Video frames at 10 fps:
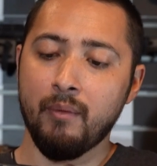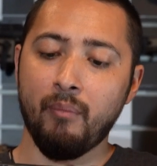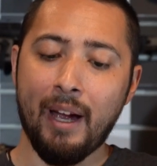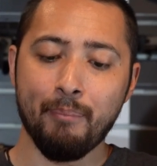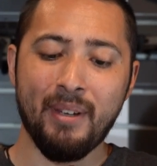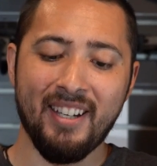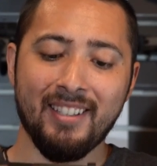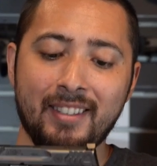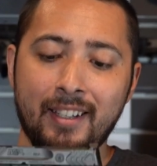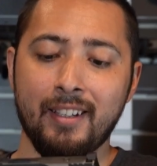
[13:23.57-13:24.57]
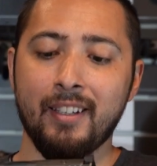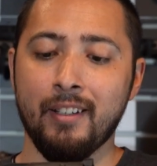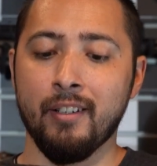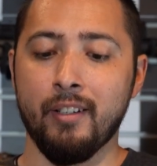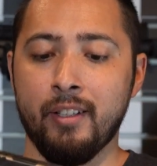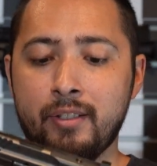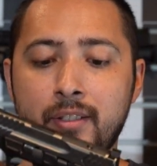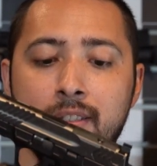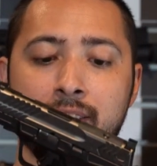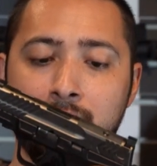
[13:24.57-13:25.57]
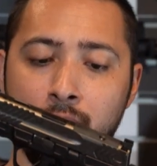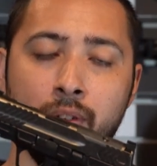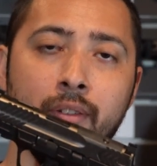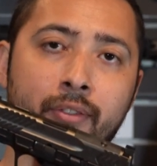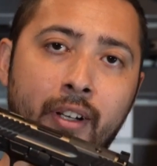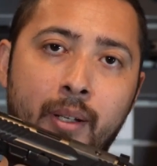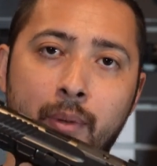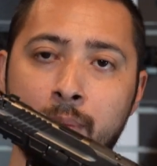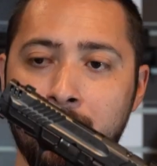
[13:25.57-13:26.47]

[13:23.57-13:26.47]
My biggest thing here is still the frame. I